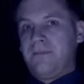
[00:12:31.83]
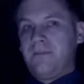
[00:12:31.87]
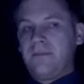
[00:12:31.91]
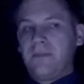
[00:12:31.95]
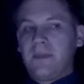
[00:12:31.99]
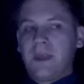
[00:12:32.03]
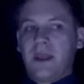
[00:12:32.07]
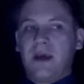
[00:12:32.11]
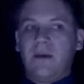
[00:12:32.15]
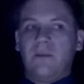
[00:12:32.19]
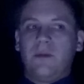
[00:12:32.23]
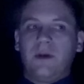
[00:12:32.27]

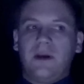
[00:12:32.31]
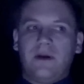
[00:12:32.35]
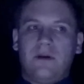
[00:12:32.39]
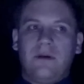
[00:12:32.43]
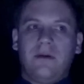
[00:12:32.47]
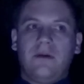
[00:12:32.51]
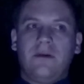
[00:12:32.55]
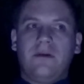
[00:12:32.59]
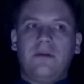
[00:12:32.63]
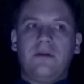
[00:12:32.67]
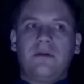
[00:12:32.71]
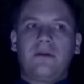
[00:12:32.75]
And we
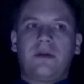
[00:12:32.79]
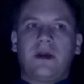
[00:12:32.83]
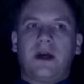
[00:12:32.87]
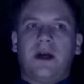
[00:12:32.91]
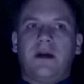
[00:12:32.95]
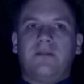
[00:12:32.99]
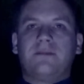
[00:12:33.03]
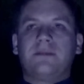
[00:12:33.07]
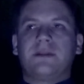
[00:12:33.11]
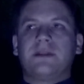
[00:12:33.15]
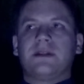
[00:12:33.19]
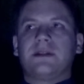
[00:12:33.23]
all
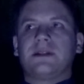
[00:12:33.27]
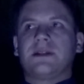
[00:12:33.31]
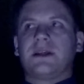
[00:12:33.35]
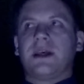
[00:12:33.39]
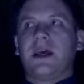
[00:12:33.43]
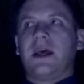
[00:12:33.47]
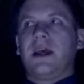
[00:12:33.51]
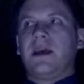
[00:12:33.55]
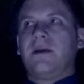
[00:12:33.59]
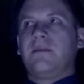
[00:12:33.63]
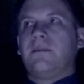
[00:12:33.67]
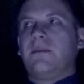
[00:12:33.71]
come to the
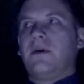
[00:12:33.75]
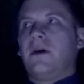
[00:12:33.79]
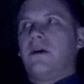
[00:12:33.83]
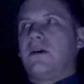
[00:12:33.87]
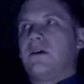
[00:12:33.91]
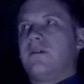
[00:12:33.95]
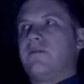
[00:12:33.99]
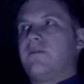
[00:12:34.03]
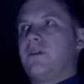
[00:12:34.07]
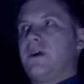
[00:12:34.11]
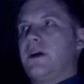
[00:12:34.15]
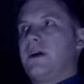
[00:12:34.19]
same
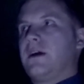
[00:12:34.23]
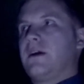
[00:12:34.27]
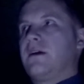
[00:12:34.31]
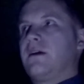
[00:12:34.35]
horrifying